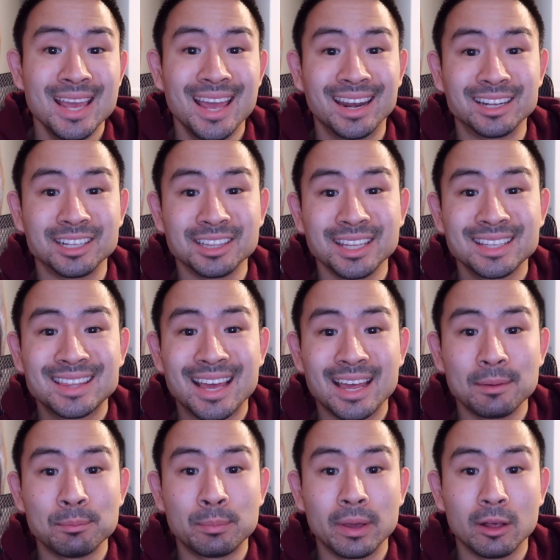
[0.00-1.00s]
and click
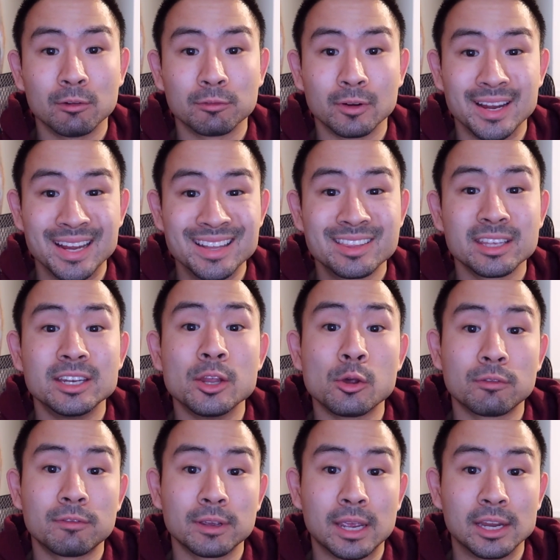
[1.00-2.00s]
that bell for instant
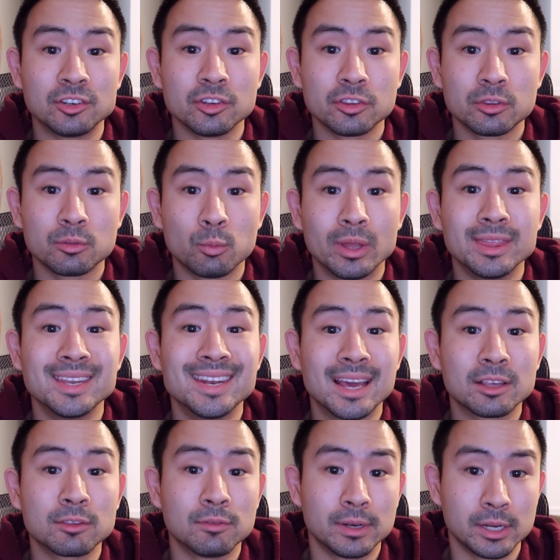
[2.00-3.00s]
notifications when the
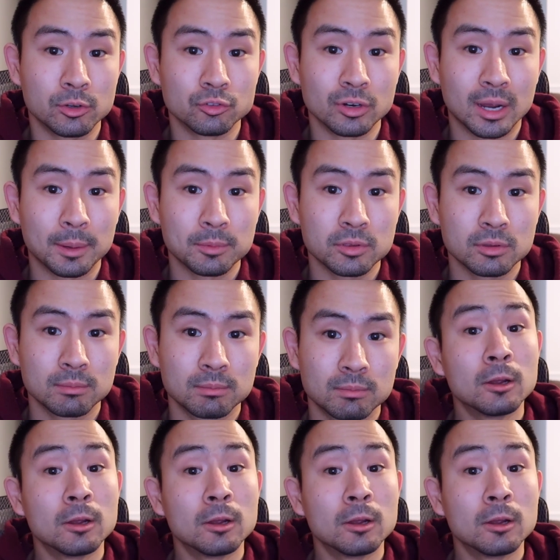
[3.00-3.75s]
next video drops.